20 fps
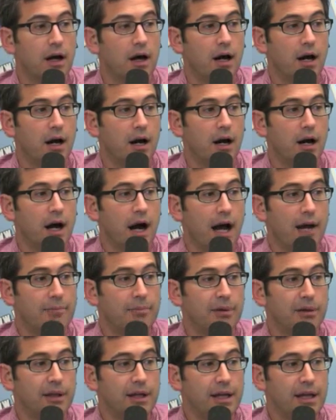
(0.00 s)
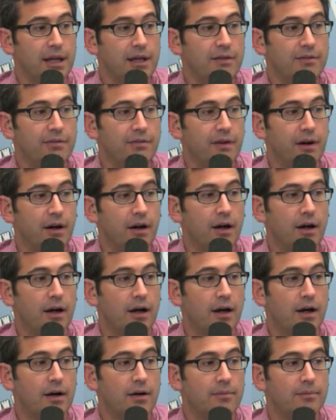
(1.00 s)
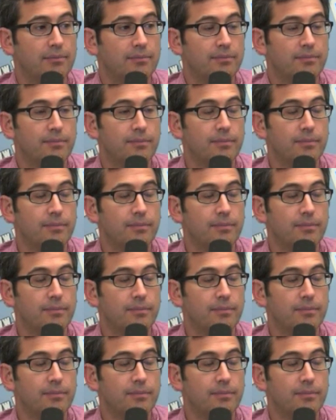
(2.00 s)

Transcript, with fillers: Uh, I believe um,